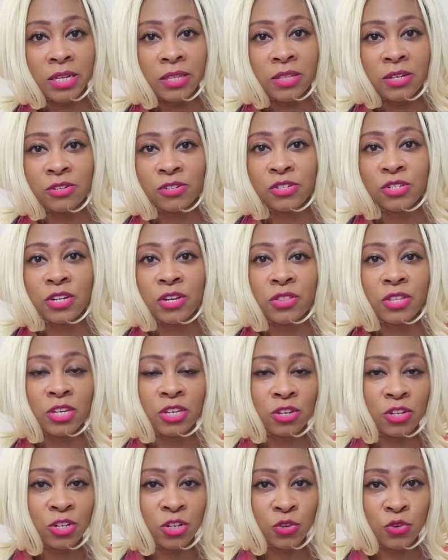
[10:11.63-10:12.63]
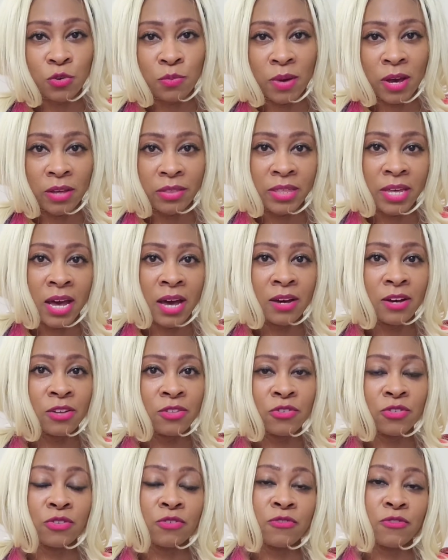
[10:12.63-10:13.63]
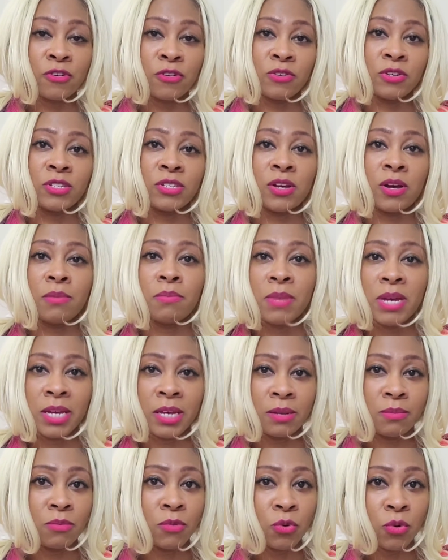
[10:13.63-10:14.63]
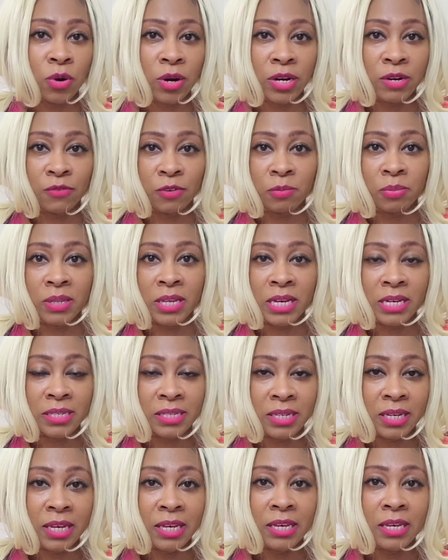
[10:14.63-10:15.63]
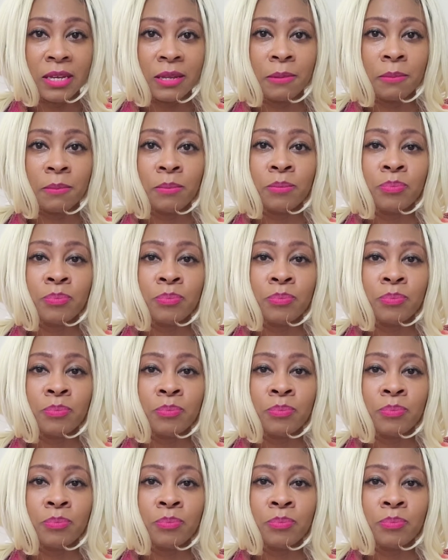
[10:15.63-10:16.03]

and there's nothing you can do about that other than focus on making more and replacing it.